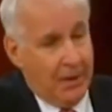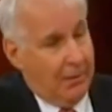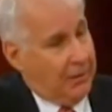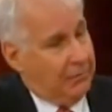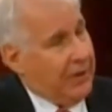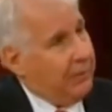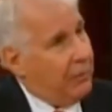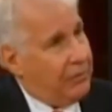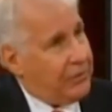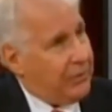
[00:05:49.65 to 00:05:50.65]
But people
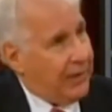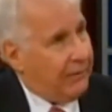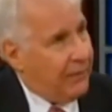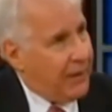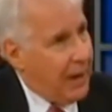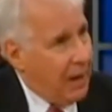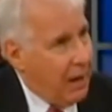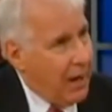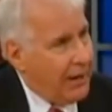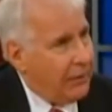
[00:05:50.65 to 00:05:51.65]
also get very
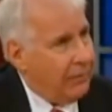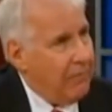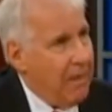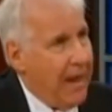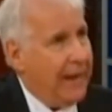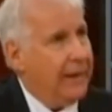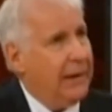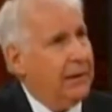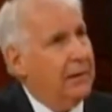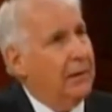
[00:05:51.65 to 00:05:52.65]
high or
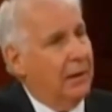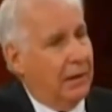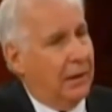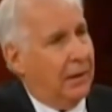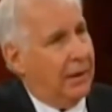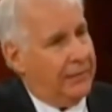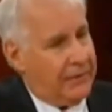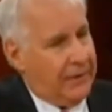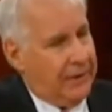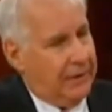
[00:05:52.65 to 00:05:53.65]
manic. I've
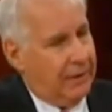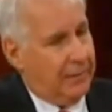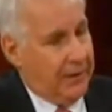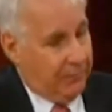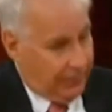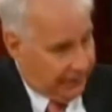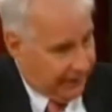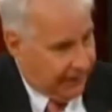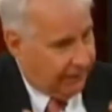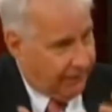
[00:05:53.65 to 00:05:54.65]
seen people, and
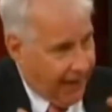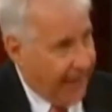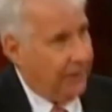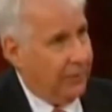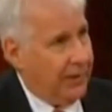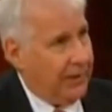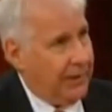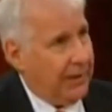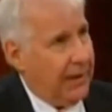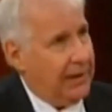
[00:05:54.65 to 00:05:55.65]
again, evaluated
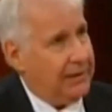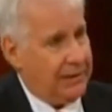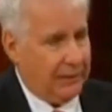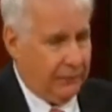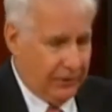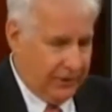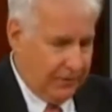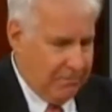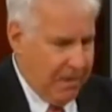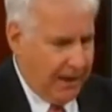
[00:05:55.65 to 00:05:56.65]
their cases. I've looked at the
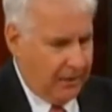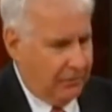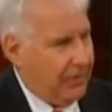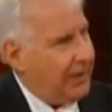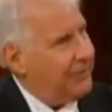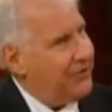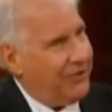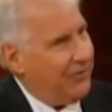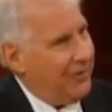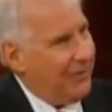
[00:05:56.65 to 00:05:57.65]
medical records, the
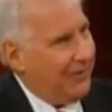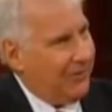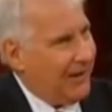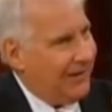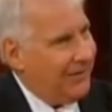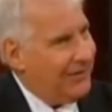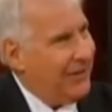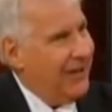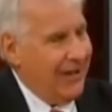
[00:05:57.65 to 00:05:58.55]
criminal records.